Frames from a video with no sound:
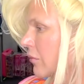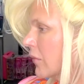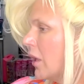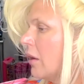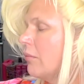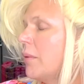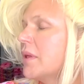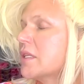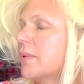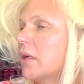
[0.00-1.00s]
yeah, maybe
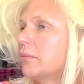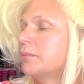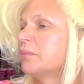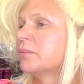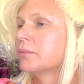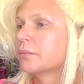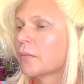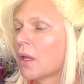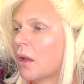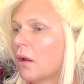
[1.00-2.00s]
that's better.
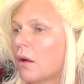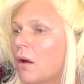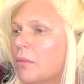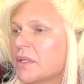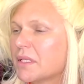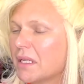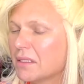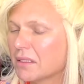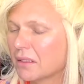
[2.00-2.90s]
Oh, I'm gonna sneeze.